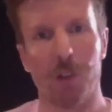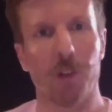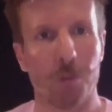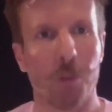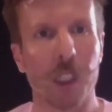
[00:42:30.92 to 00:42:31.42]

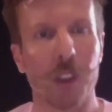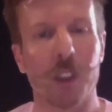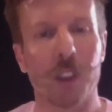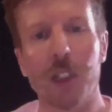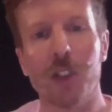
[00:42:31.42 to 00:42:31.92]

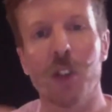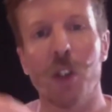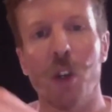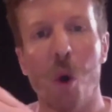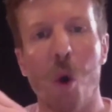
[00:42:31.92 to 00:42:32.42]
mindset
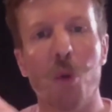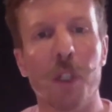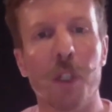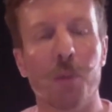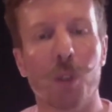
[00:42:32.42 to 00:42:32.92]
or
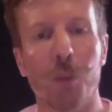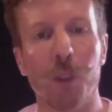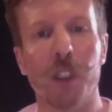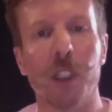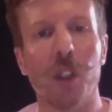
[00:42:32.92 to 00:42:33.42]
in
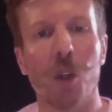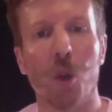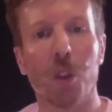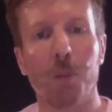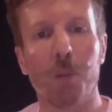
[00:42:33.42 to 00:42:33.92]
property
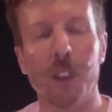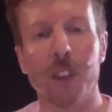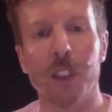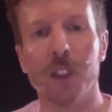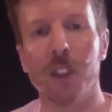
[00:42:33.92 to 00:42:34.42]
or in
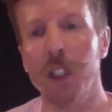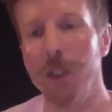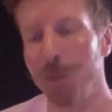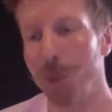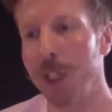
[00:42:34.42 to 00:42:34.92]
business.
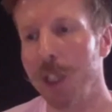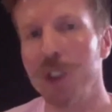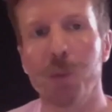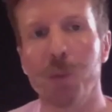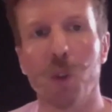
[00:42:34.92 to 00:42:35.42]
But actually
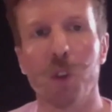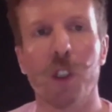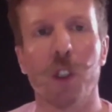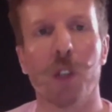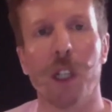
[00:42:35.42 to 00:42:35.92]
broaden your
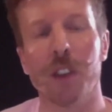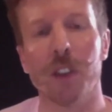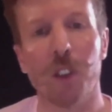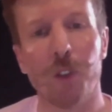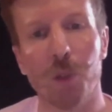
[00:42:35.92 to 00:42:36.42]

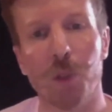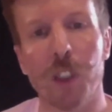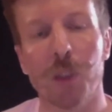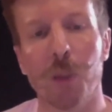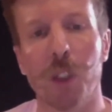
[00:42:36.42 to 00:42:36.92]
horizons. If you read
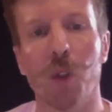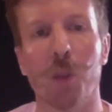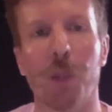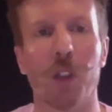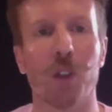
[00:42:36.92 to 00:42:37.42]
some of the
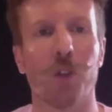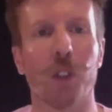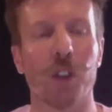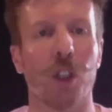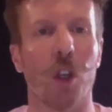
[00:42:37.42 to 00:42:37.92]

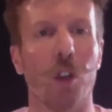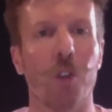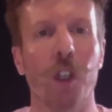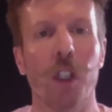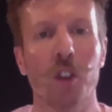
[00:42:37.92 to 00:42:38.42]
autobiographies of
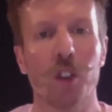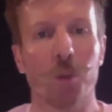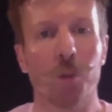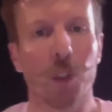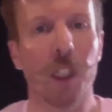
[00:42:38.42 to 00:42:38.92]
some
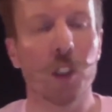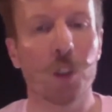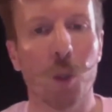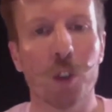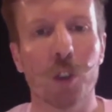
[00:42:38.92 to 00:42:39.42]
great
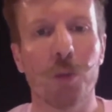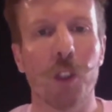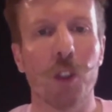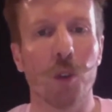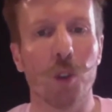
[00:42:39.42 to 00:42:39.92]
sportsmen, you
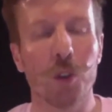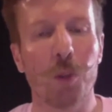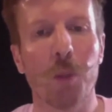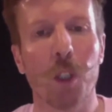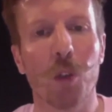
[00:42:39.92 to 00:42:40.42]
know, those
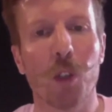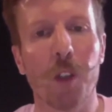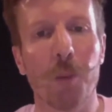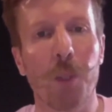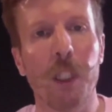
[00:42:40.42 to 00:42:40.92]
people who are at
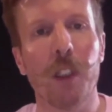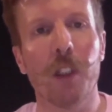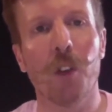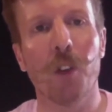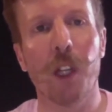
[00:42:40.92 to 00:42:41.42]
the peak
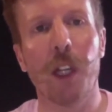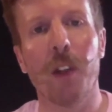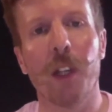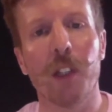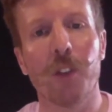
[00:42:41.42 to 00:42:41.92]
of their
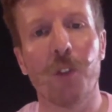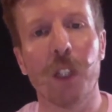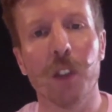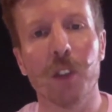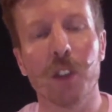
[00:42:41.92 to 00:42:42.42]

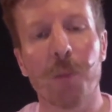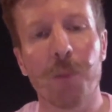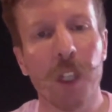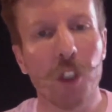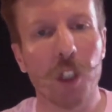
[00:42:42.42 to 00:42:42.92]
fields,
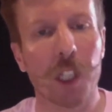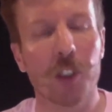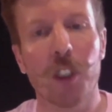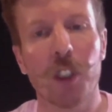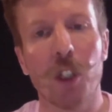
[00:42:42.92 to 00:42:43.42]
you'll
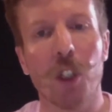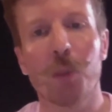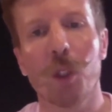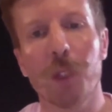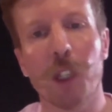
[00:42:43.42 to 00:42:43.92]
actually learn
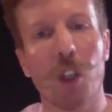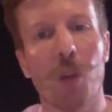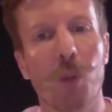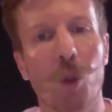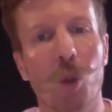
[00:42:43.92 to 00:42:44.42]
probably a lot
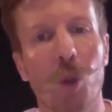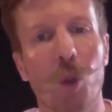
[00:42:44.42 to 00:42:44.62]
more